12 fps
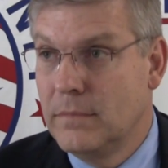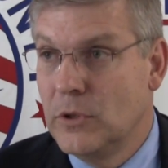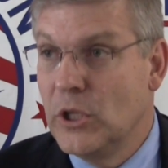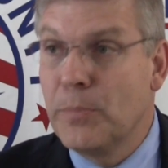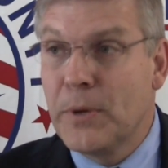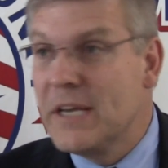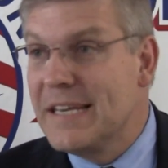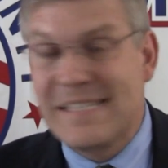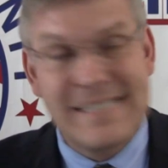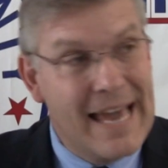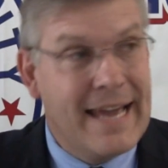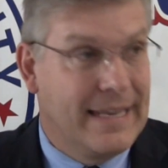Liberty
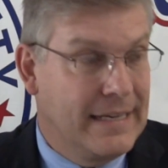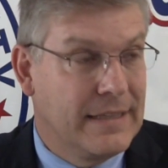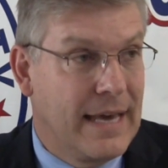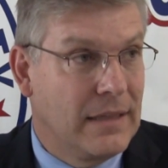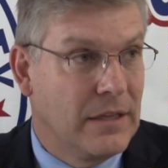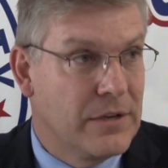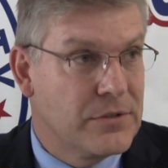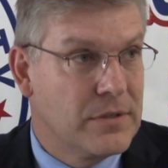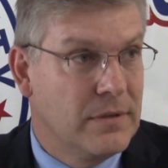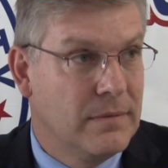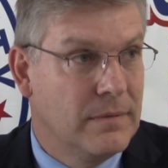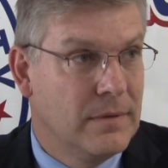is second in that
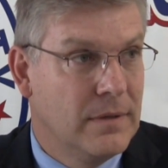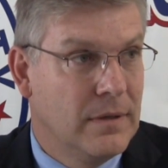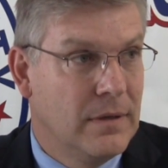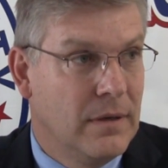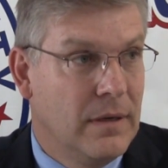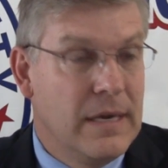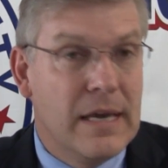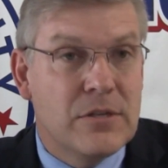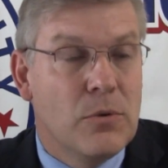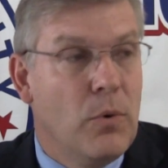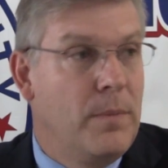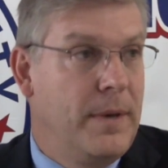list.
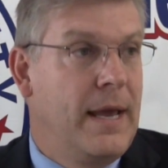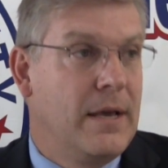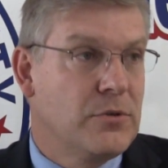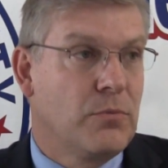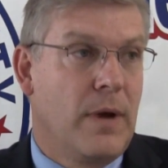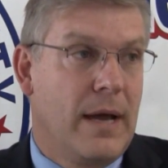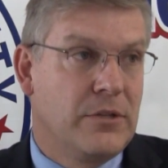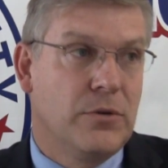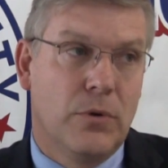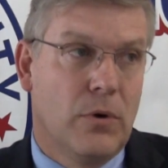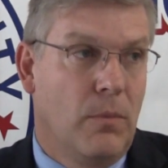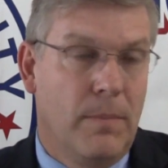Yes, a woman has a right to
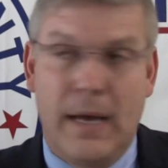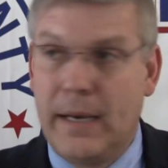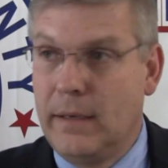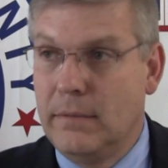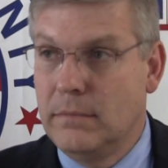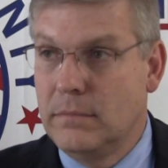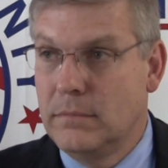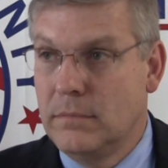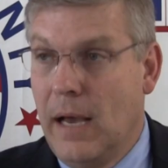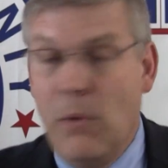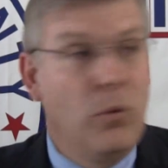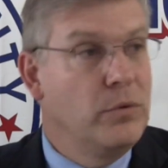her own body.
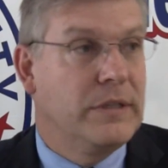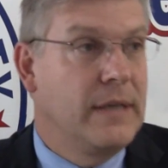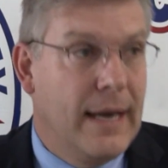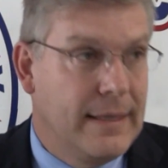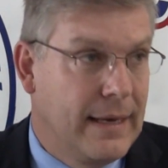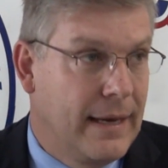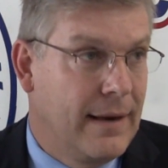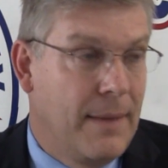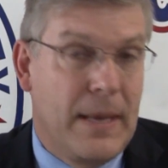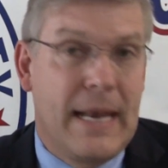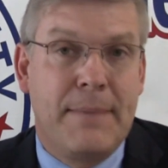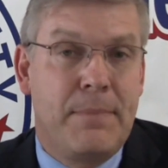I won't deny that. I
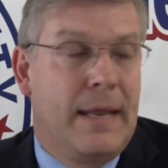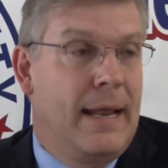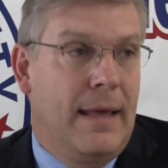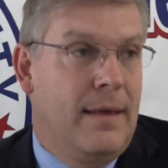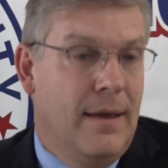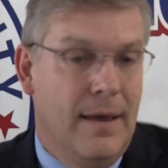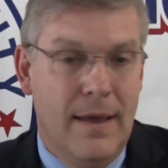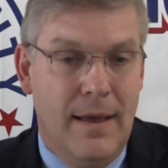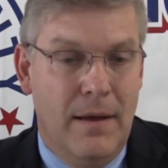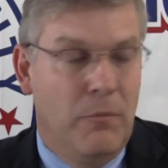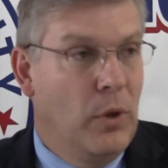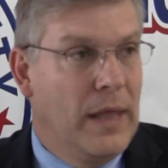mean, but
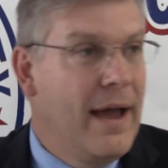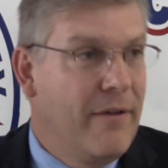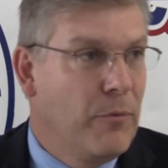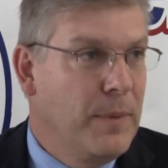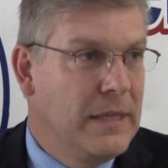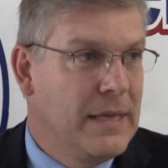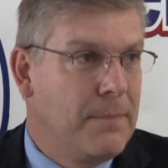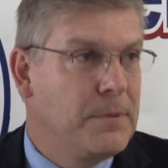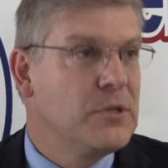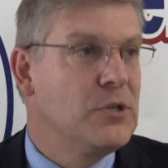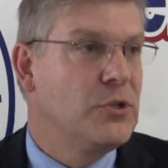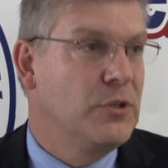will I ever be in that
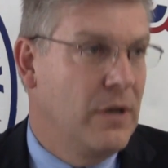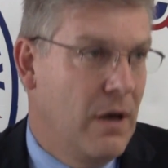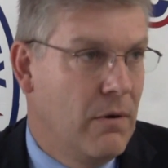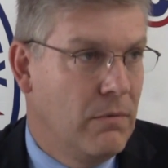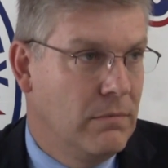position? No.